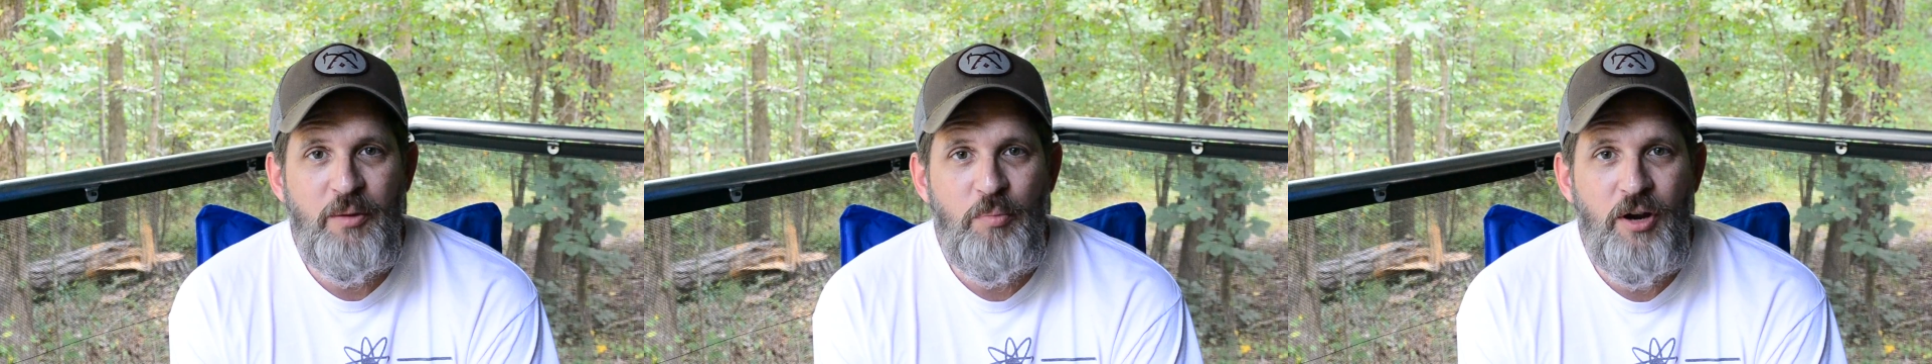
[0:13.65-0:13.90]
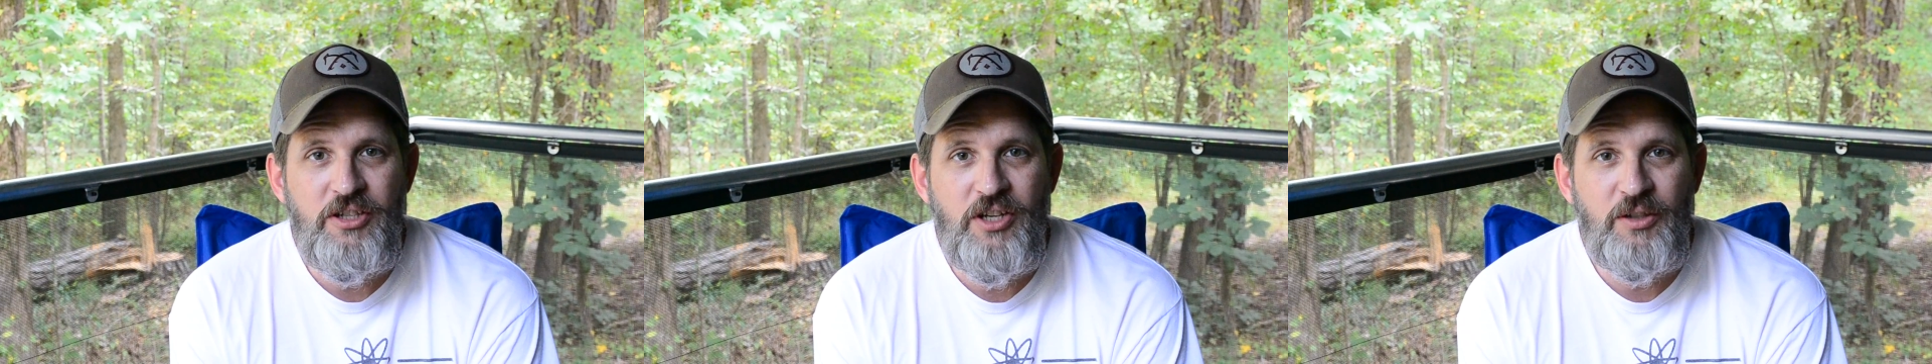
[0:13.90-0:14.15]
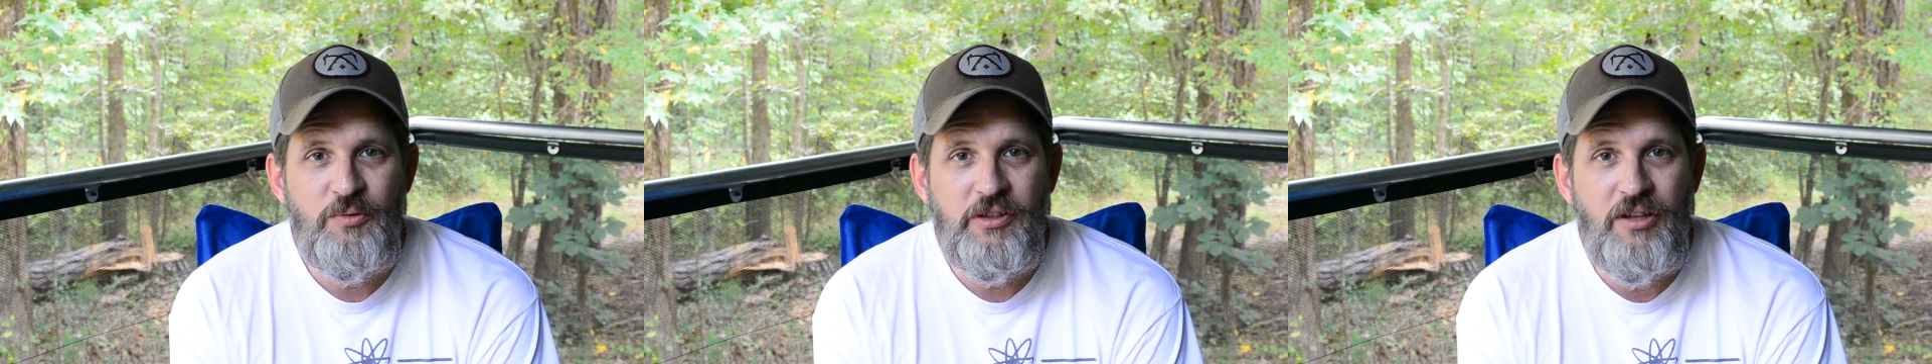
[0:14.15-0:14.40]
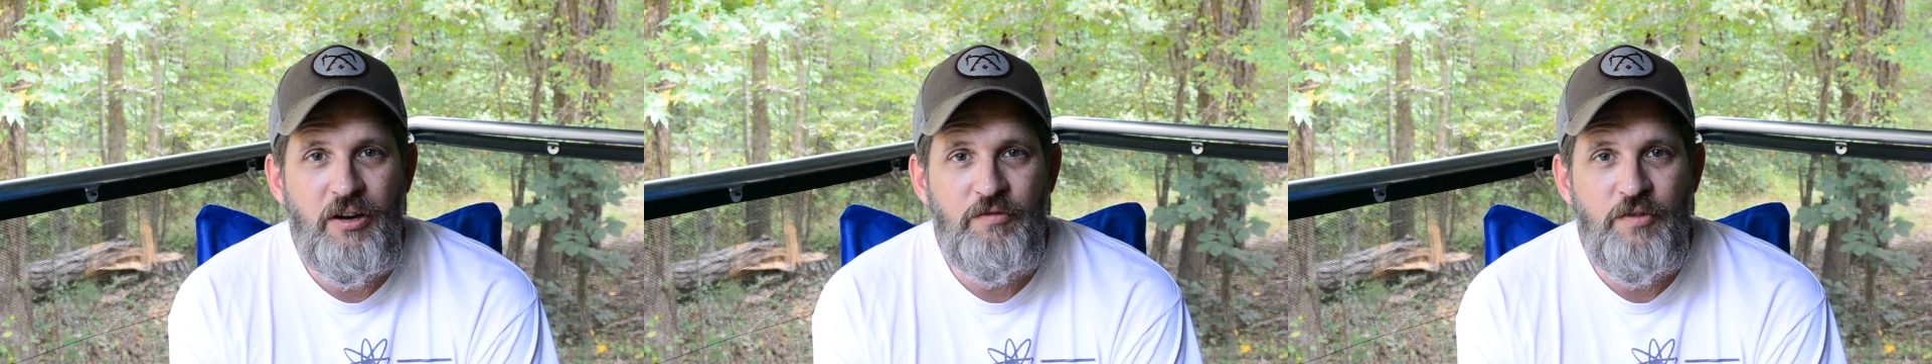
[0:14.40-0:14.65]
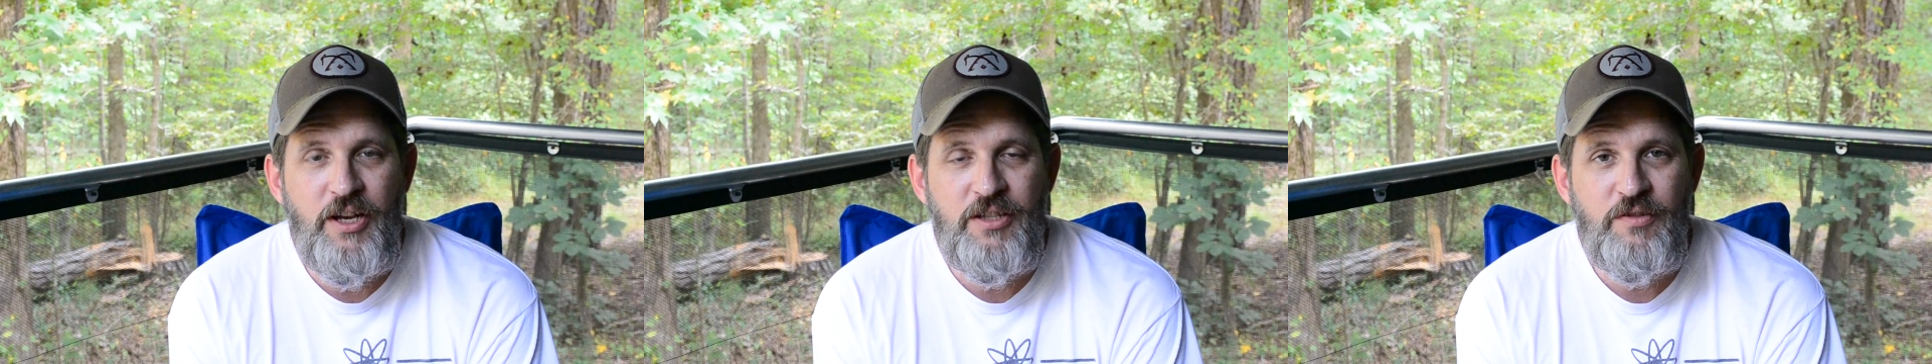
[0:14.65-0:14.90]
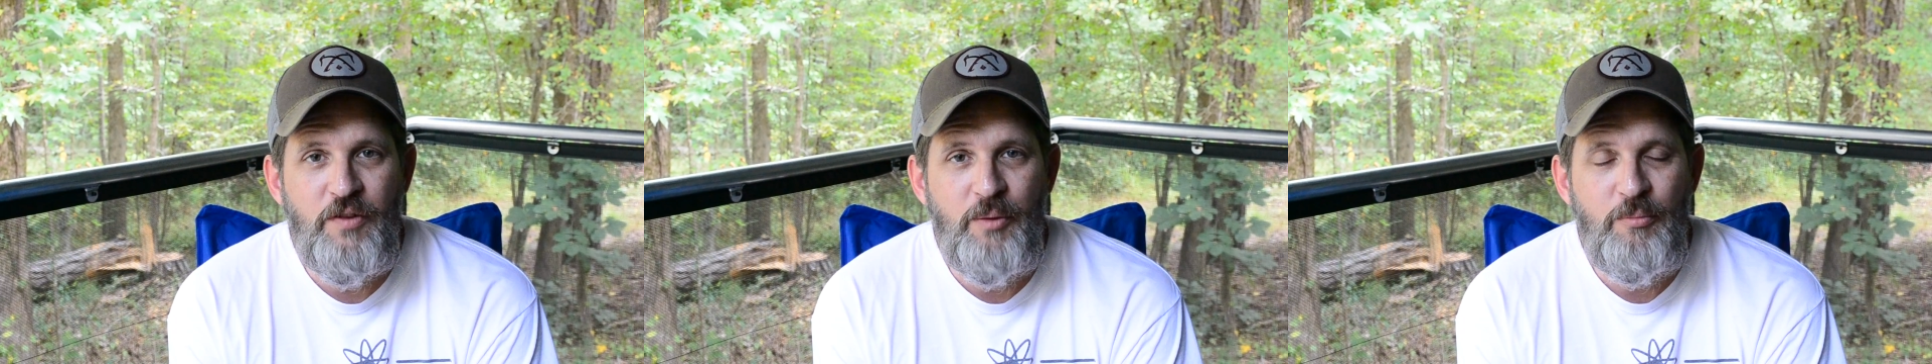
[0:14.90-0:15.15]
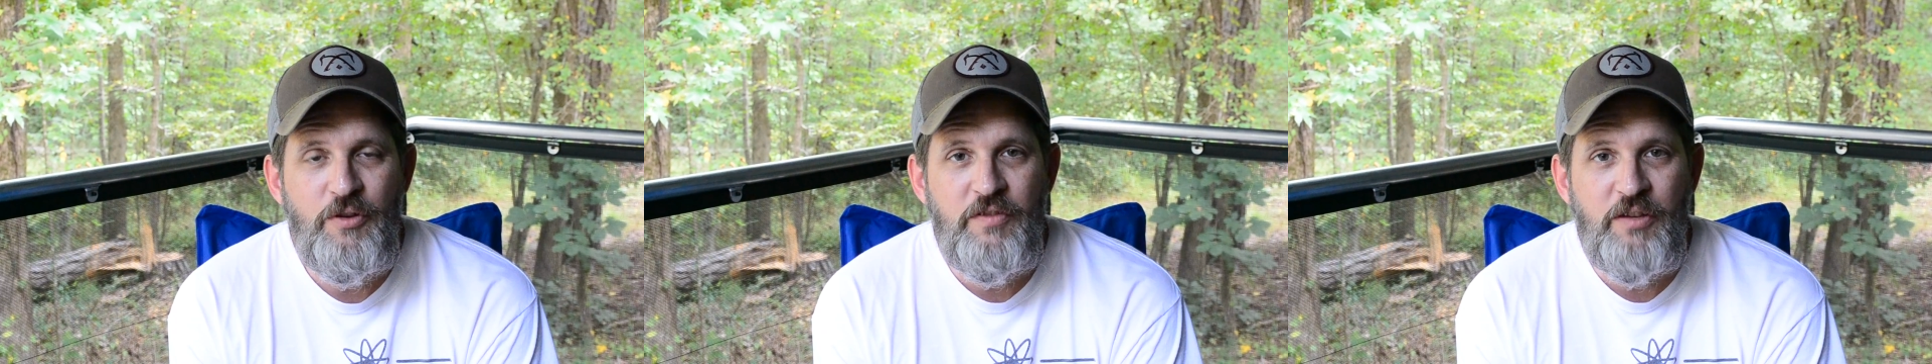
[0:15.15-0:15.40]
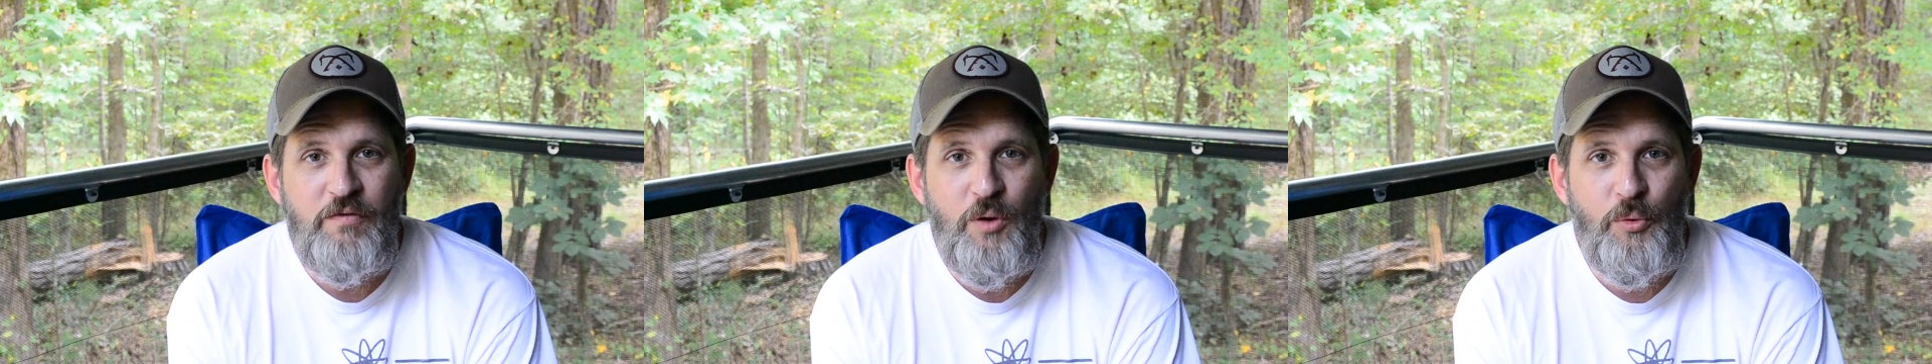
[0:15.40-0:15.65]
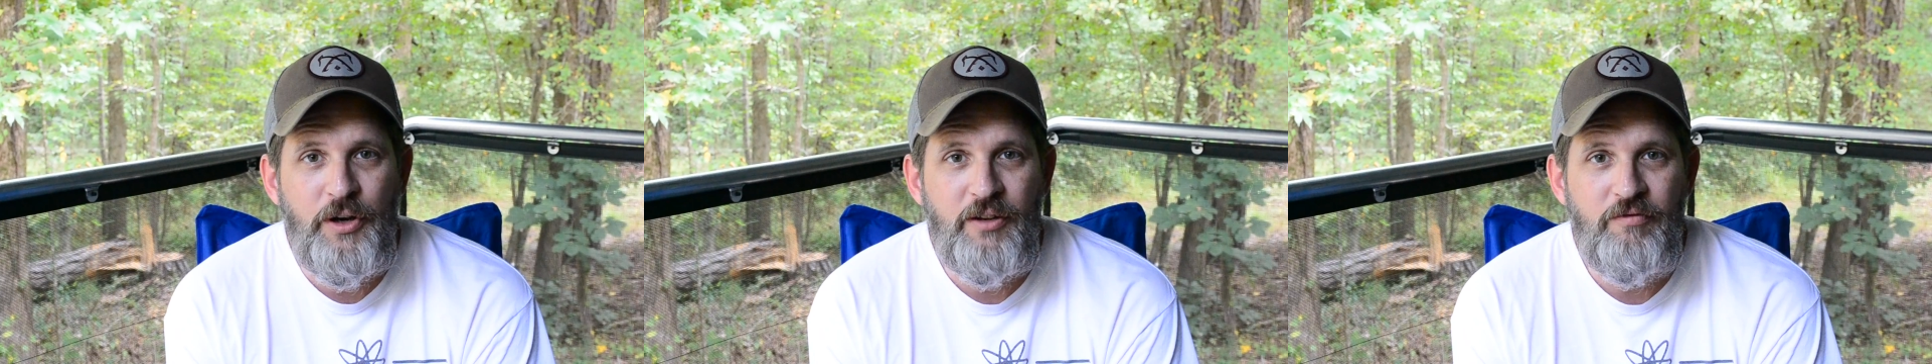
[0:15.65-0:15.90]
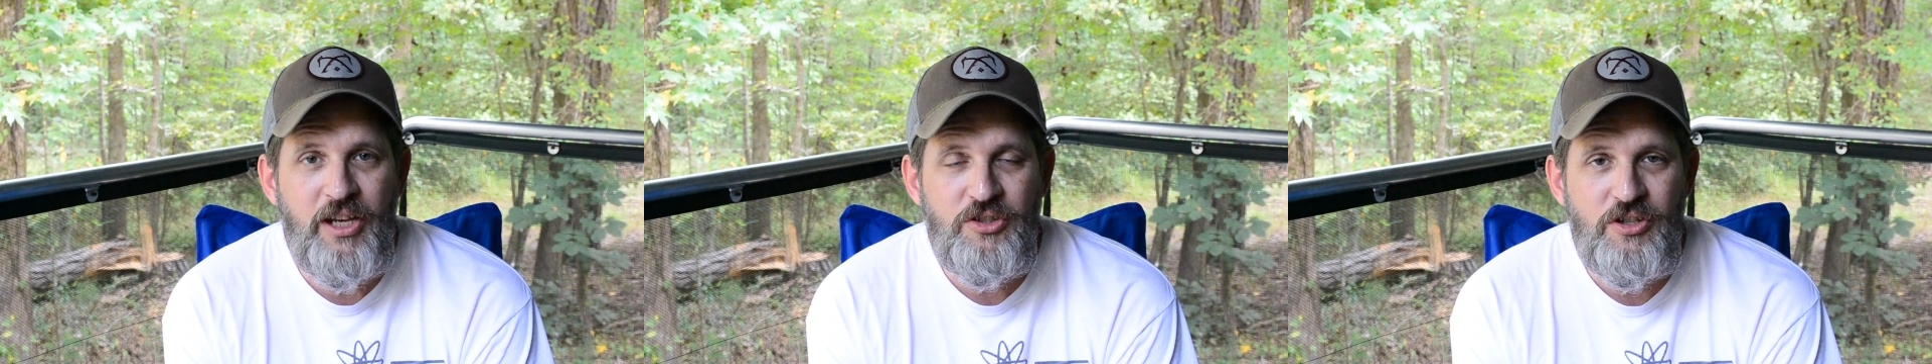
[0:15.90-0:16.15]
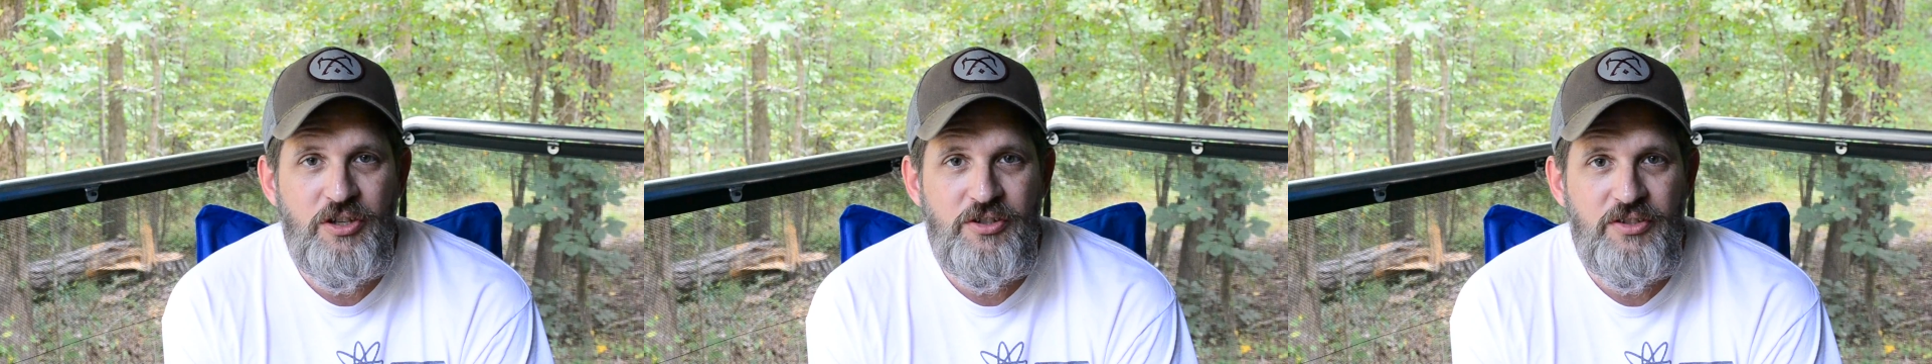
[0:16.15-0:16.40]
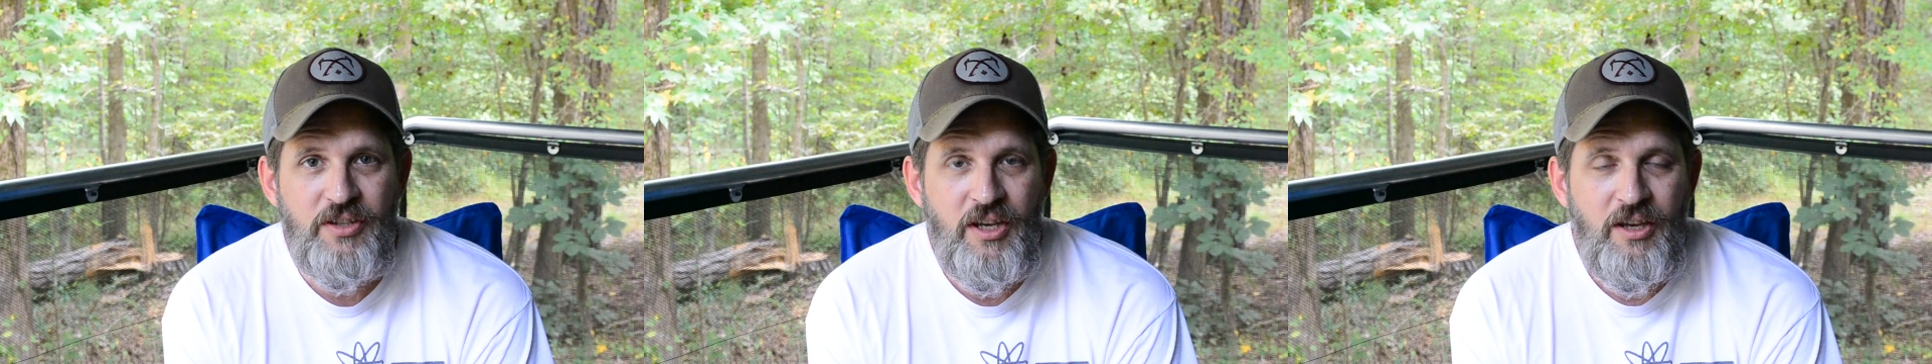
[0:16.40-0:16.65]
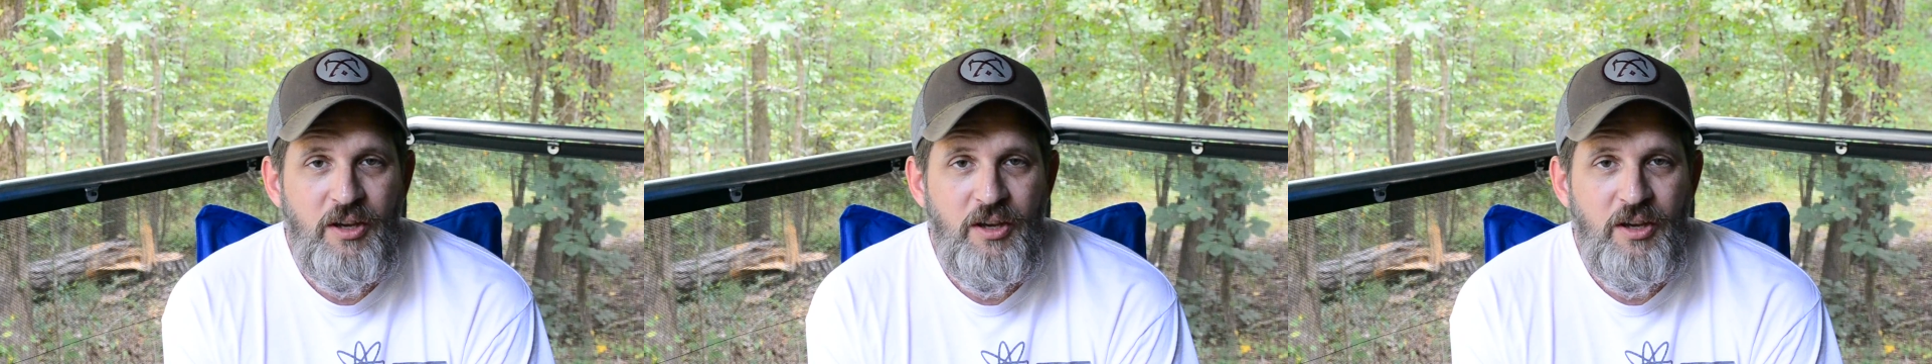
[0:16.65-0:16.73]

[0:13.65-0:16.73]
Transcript: project with our friends from Moving Forward Adventures.